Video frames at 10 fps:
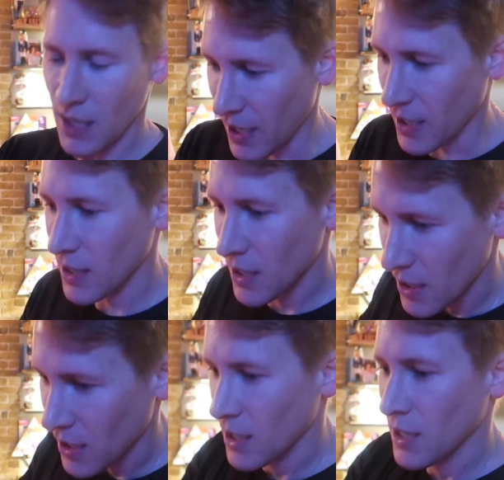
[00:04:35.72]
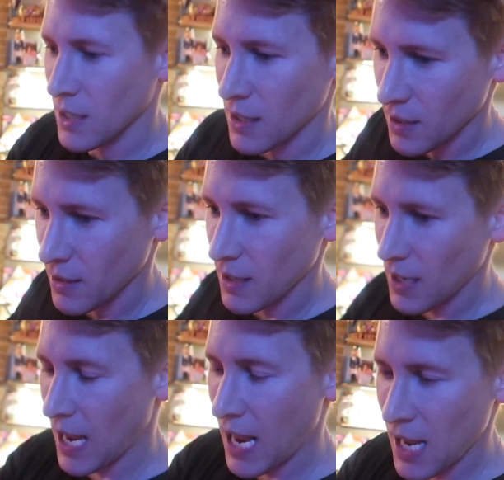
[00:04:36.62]
like you loved
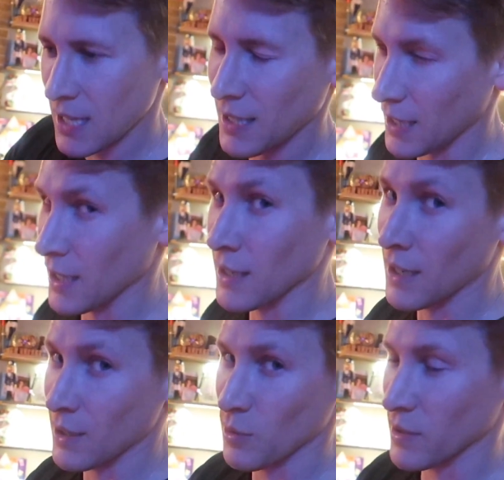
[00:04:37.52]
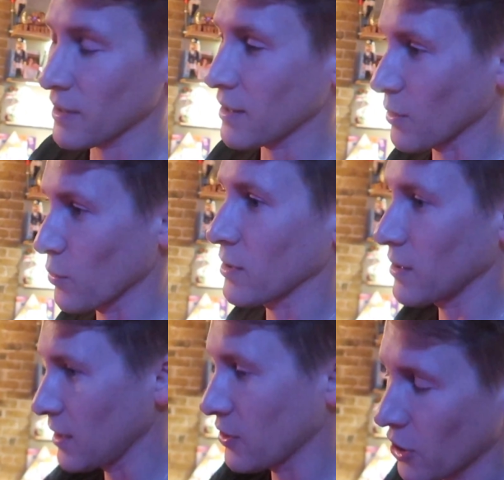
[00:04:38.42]
it. Handing. I don't want to say the
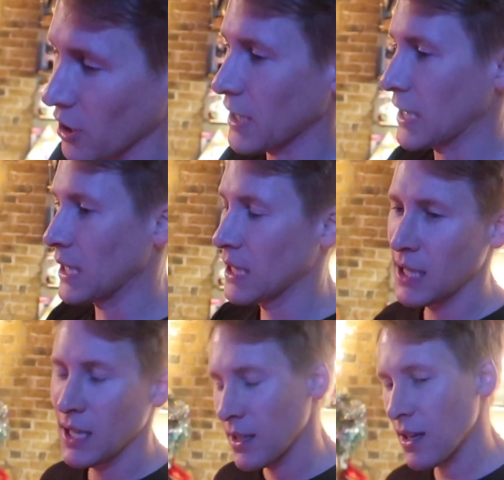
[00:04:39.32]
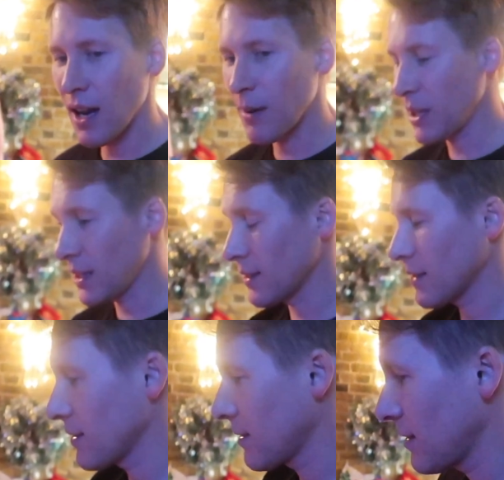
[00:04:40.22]
word a turkey. No,
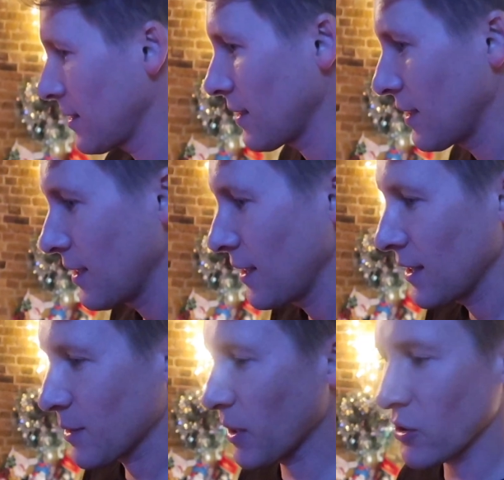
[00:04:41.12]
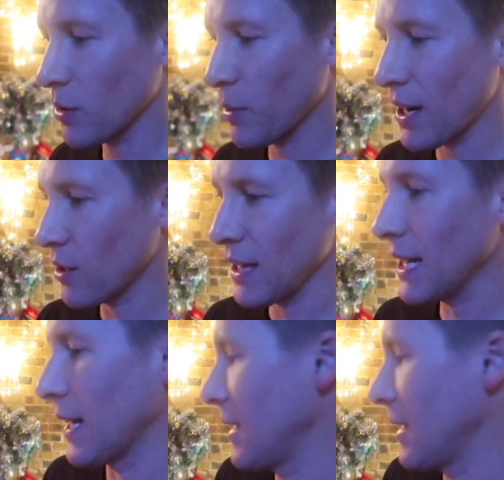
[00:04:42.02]
I mean, it smells good, but I don't eat